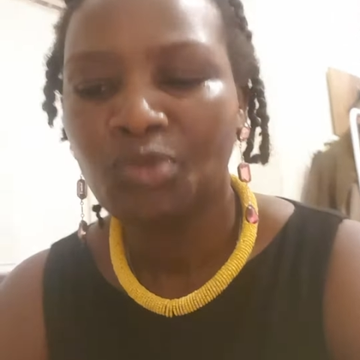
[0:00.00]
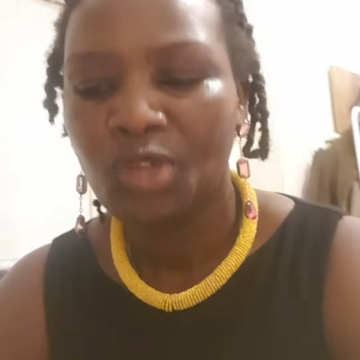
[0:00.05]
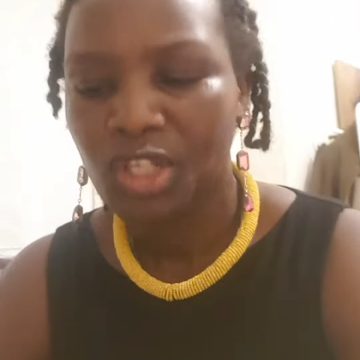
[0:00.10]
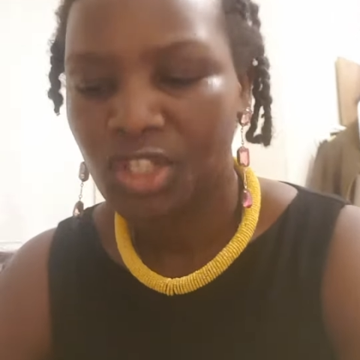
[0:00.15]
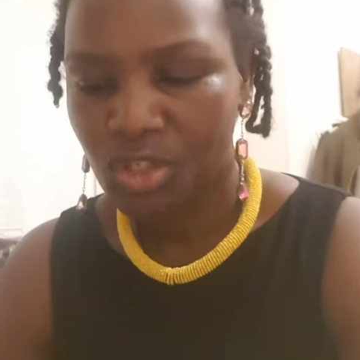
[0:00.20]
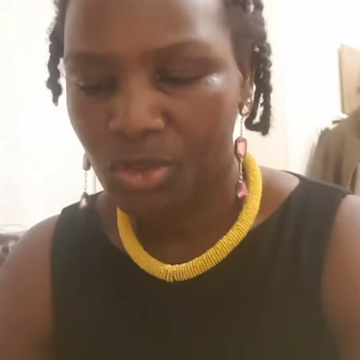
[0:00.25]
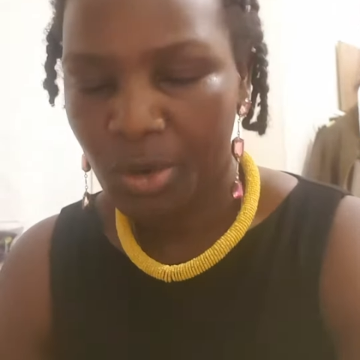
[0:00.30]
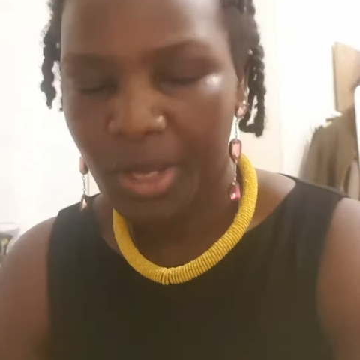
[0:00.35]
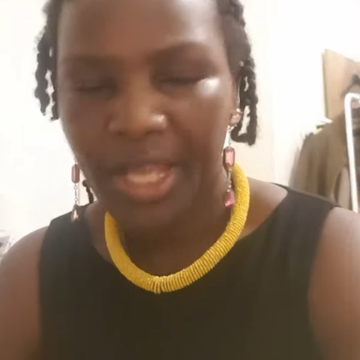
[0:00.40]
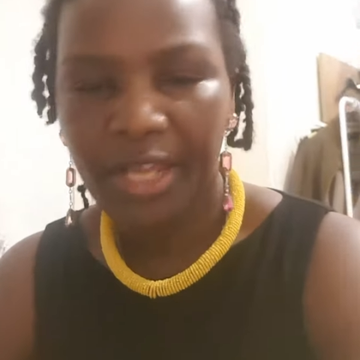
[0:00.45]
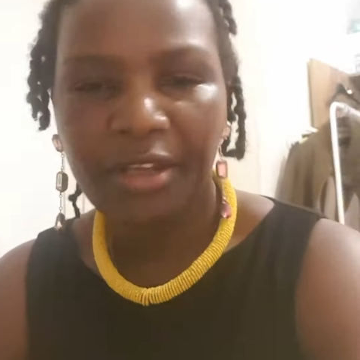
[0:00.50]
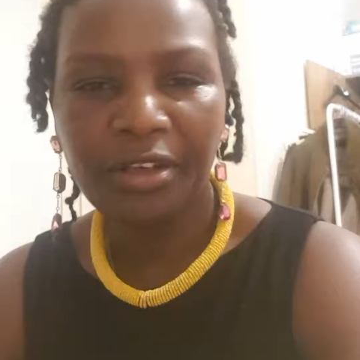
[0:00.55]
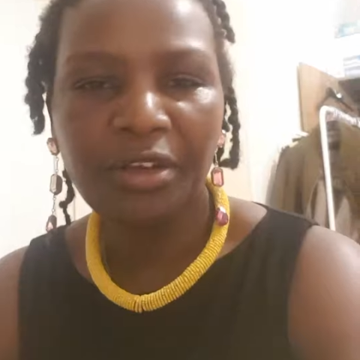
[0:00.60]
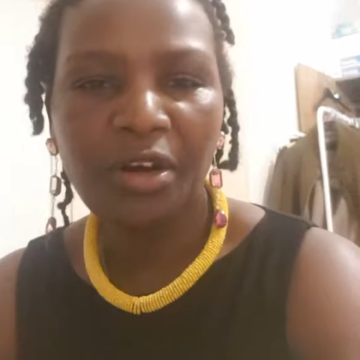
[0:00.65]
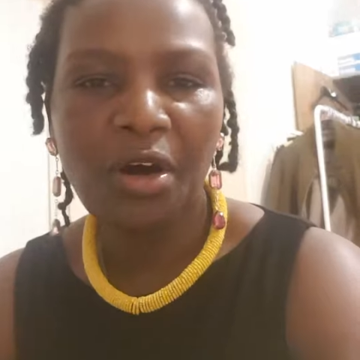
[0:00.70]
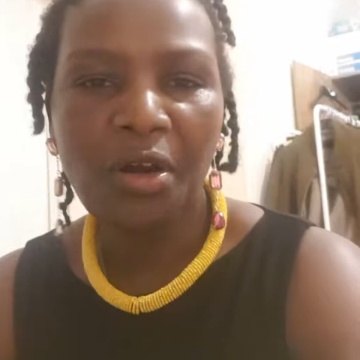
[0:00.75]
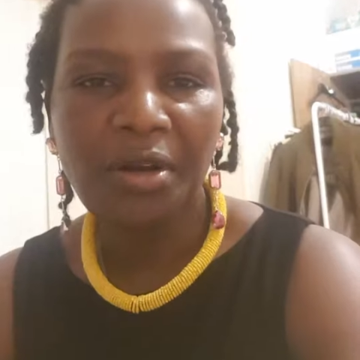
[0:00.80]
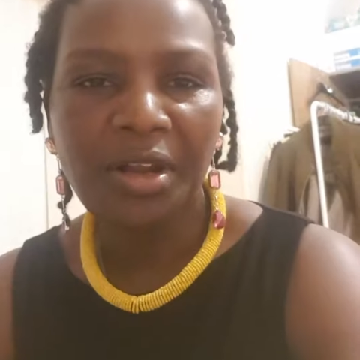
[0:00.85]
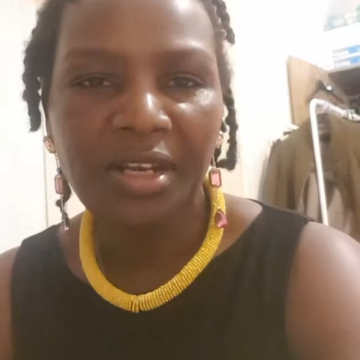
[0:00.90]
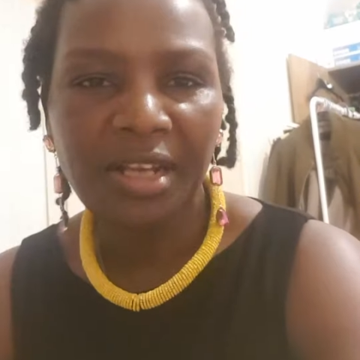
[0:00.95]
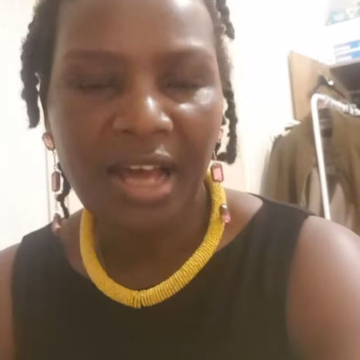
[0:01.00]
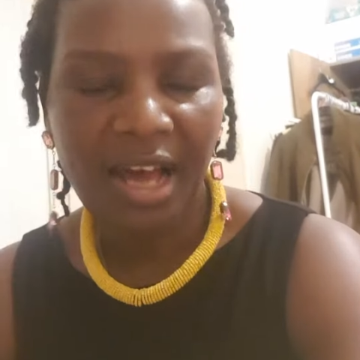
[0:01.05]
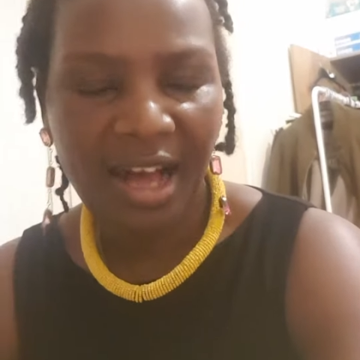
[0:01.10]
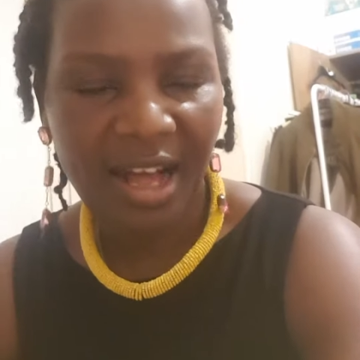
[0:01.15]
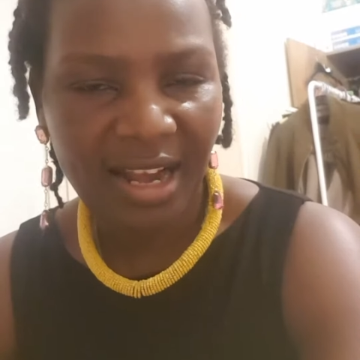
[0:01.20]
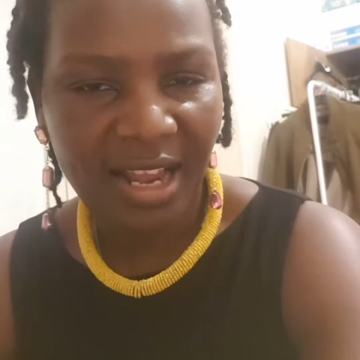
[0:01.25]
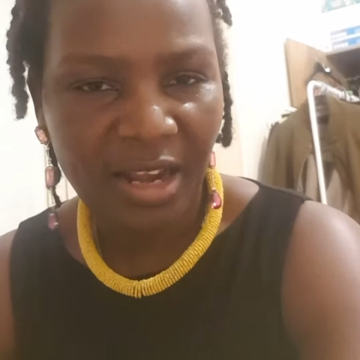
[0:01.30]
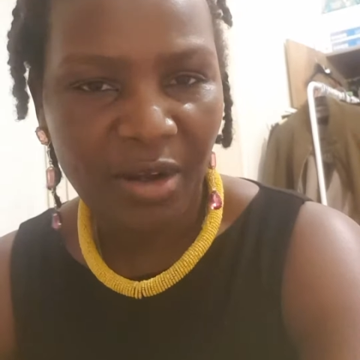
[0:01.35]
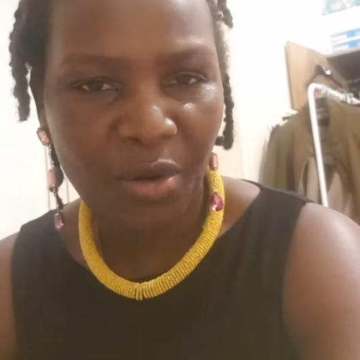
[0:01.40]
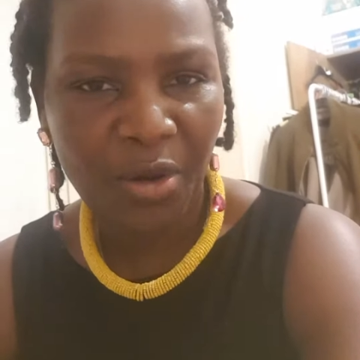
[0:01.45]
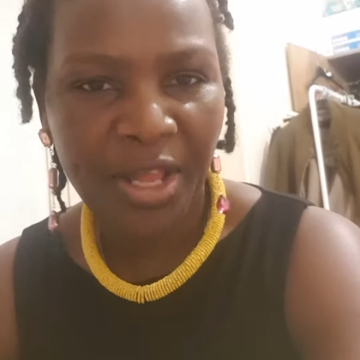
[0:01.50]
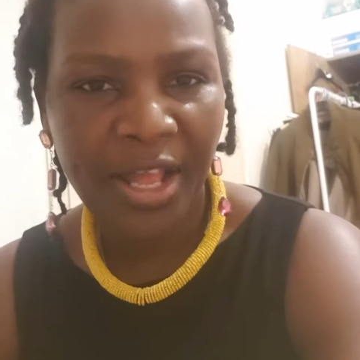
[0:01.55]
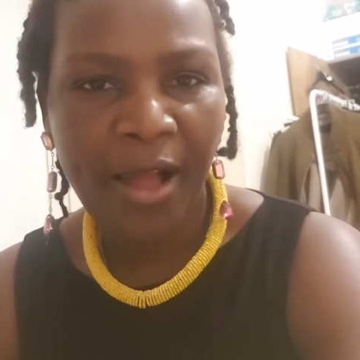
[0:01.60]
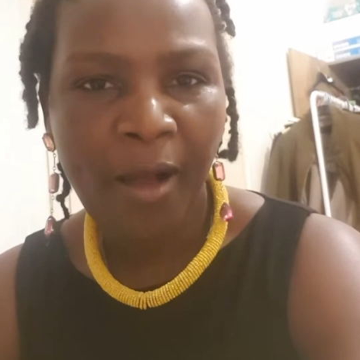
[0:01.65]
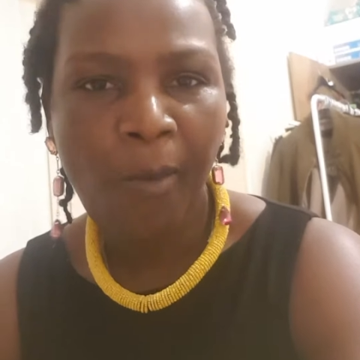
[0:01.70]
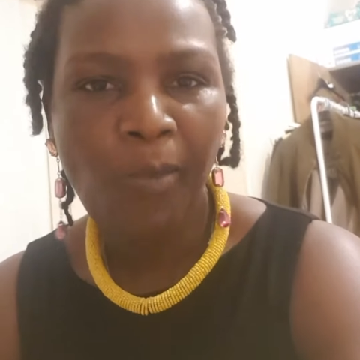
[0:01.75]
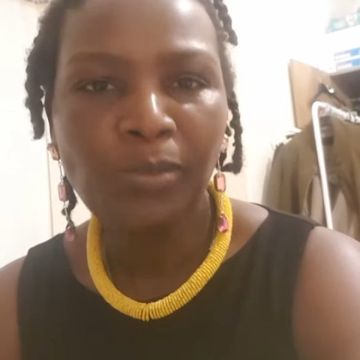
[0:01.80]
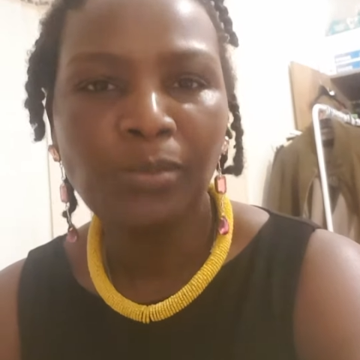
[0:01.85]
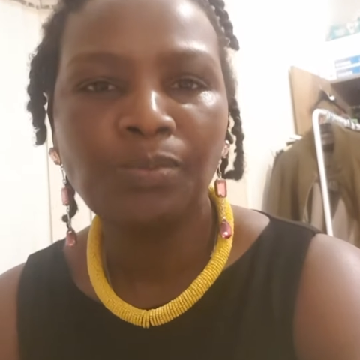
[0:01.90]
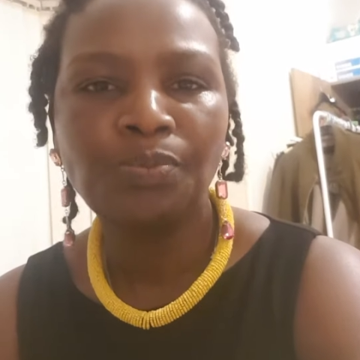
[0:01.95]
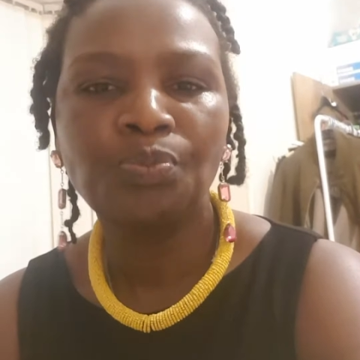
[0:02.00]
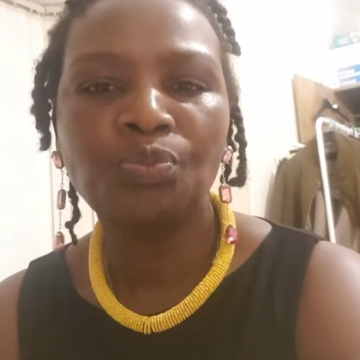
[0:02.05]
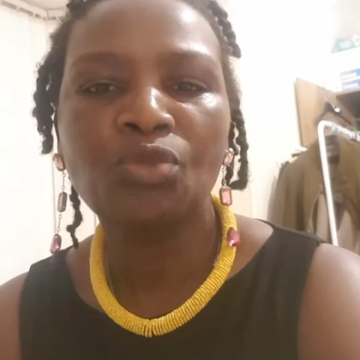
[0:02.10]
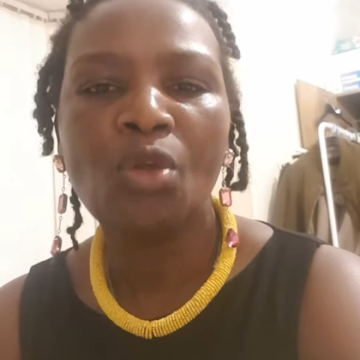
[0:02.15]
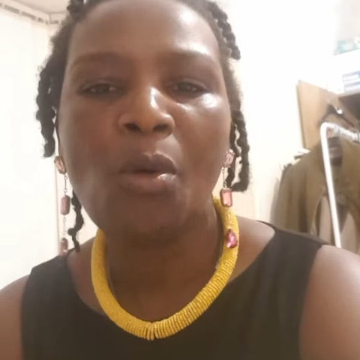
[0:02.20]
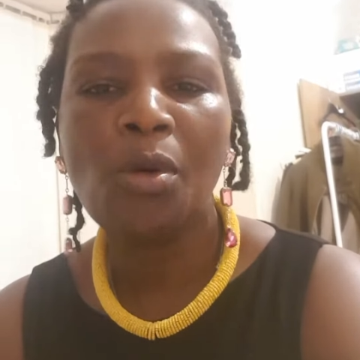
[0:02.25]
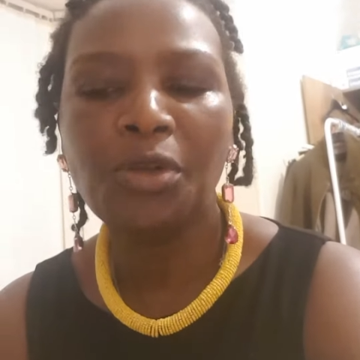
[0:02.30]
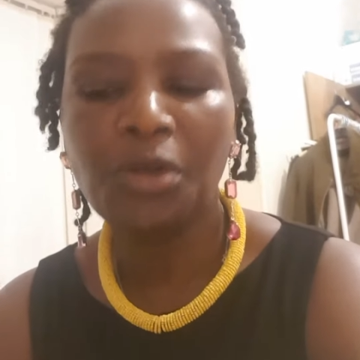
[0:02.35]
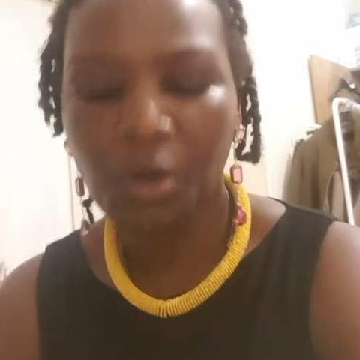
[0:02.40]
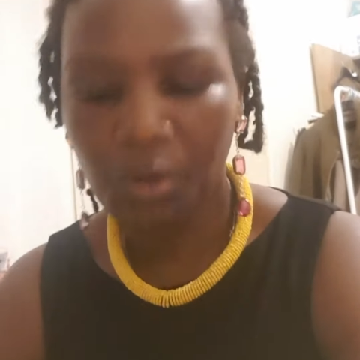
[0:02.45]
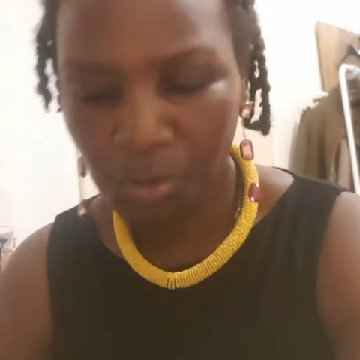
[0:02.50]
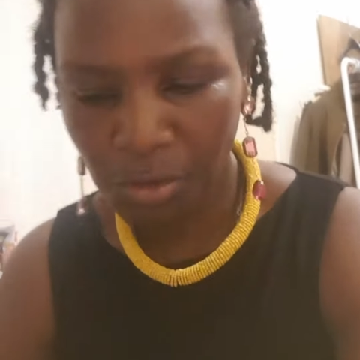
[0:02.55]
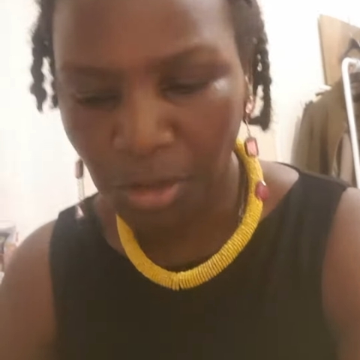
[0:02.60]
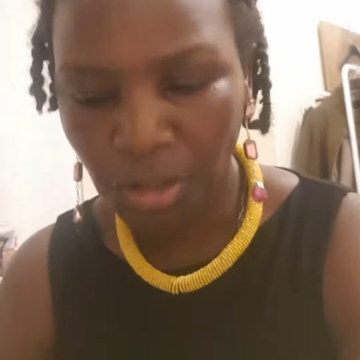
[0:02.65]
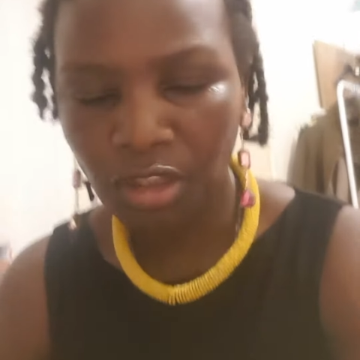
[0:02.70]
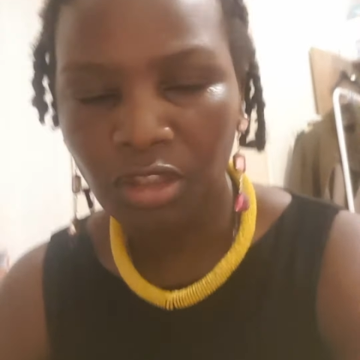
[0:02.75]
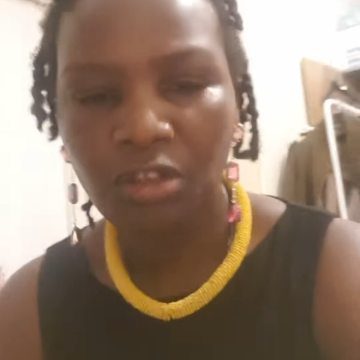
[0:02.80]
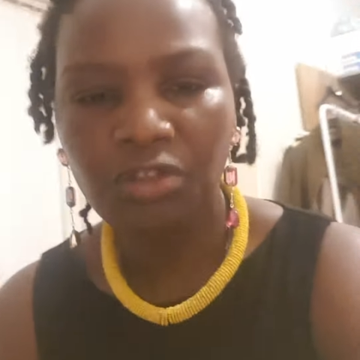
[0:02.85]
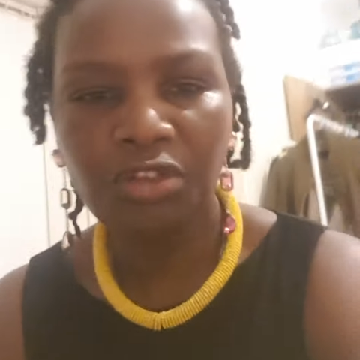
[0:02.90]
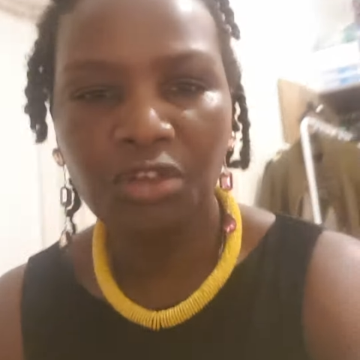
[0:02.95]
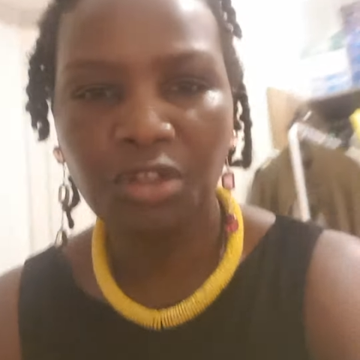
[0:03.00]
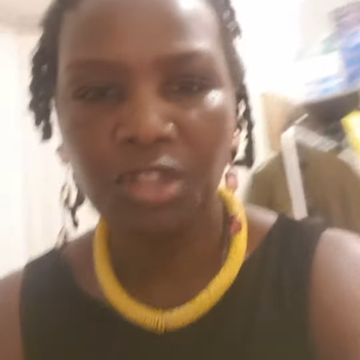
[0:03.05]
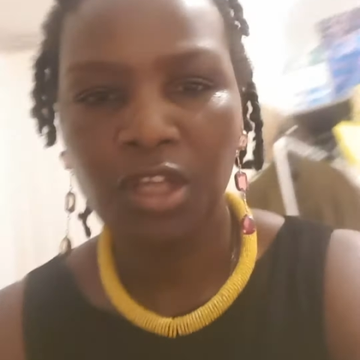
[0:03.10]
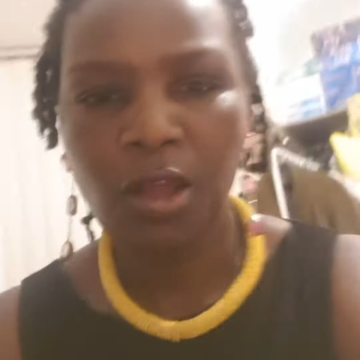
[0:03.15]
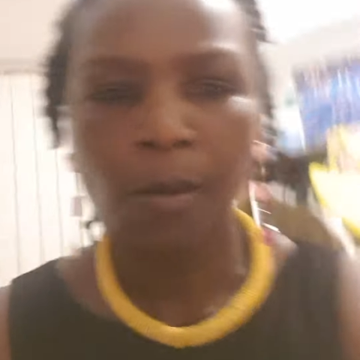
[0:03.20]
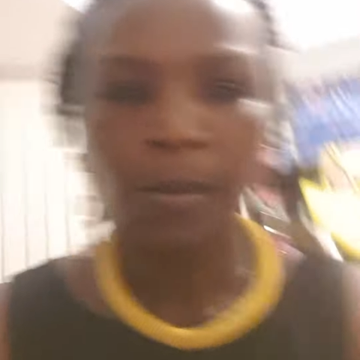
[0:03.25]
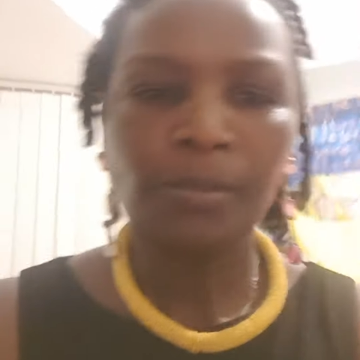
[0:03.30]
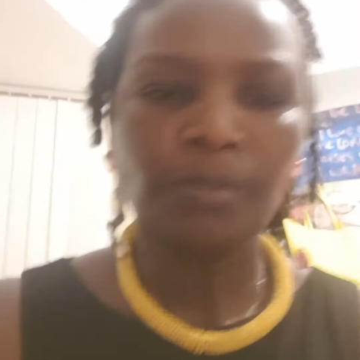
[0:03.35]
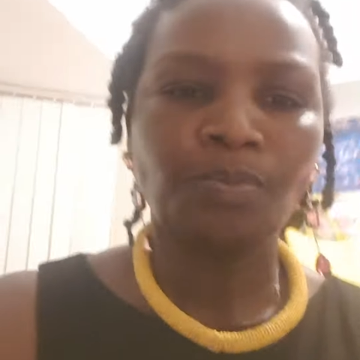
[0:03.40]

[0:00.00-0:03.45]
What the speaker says: So ignore it. Hallelujah. We don't want your food.